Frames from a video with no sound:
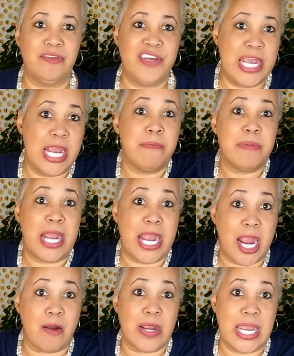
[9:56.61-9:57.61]
Jim
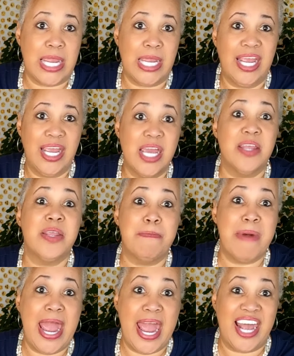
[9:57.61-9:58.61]
Carrey in The
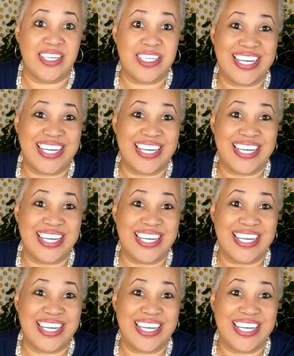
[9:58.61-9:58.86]
Mask.